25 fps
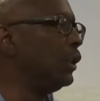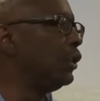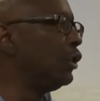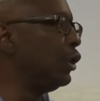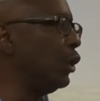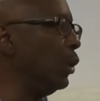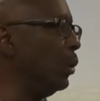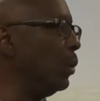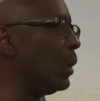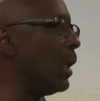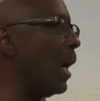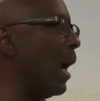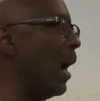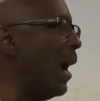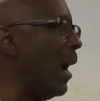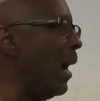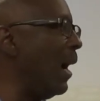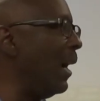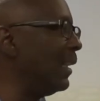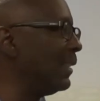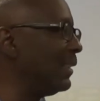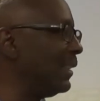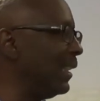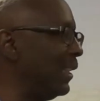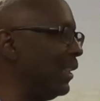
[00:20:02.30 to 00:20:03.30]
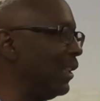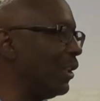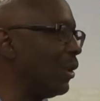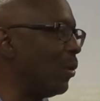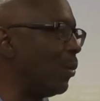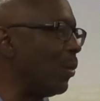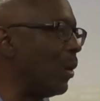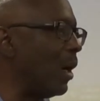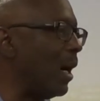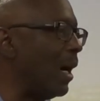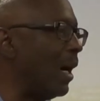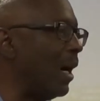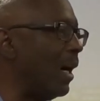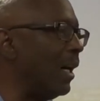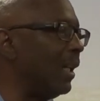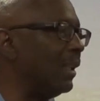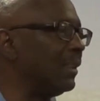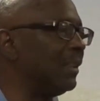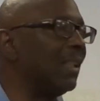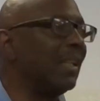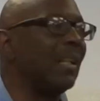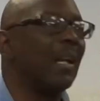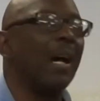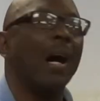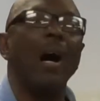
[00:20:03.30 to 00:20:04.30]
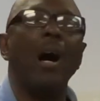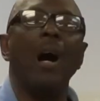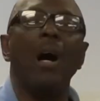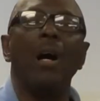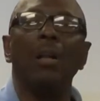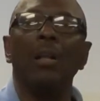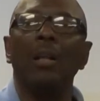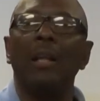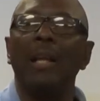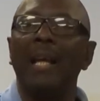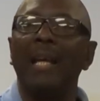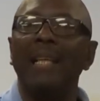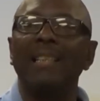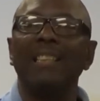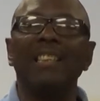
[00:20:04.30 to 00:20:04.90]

two cars in the garage and all of that.